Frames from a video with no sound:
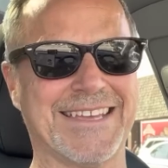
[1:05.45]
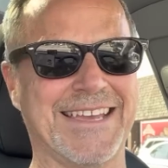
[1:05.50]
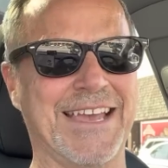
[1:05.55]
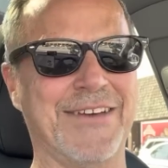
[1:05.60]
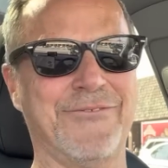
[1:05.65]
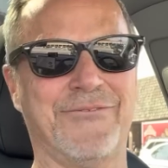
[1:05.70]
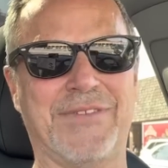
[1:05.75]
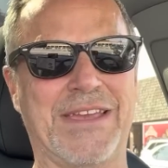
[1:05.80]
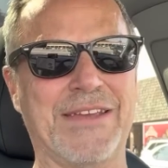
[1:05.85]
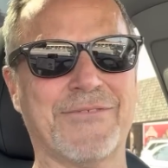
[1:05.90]
I
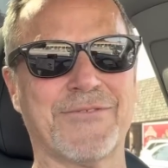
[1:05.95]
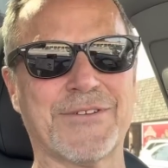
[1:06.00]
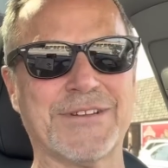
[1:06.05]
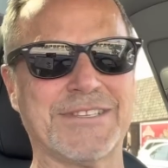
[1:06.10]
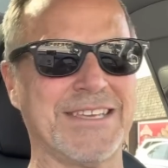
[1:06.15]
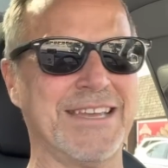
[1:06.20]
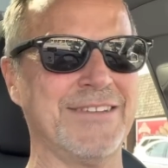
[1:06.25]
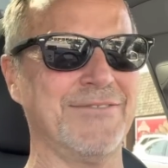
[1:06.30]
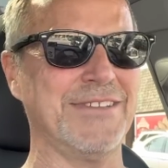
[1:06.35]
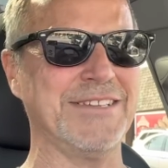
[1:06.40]
have
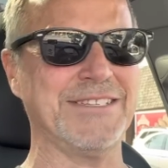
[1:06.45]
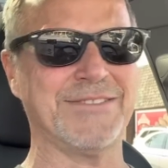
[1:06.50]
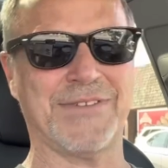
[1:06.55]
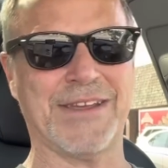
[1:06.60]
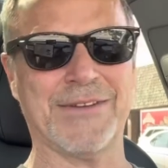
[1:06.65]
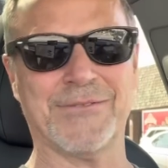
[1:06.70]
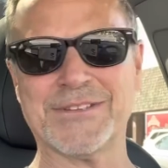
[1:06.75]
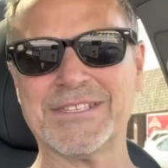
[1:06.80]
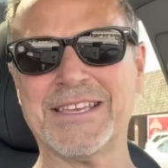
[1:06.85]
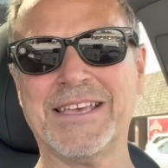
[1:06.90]
favorites and least
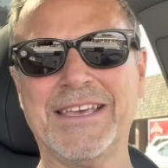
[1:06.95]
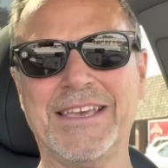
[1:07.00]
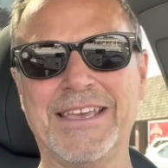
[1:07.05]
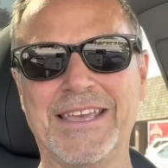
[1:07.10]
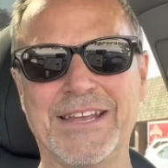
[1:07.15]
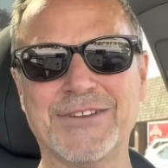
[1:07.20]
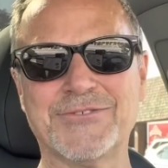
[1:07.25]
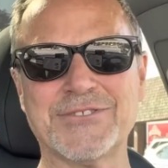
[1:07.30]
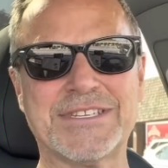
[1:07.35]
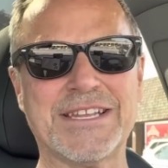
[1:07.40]
favorites.
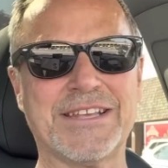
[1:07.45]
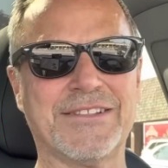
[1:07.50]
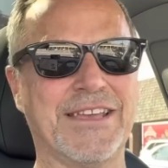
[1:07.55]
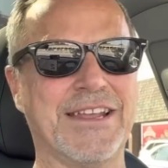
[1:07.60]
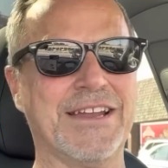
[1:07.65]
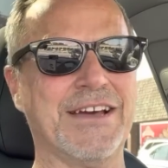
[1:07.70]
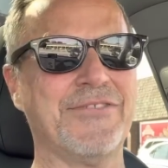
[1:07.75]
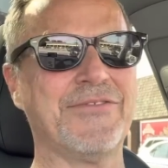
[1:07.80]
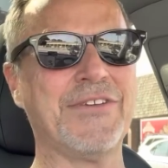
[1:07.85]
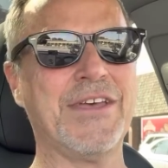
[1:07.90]
Interestingly
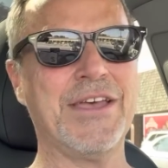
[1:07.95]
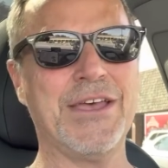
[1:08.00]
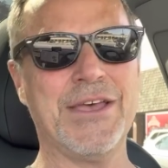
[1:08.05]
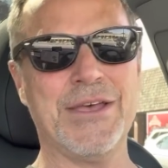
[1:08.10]
enough.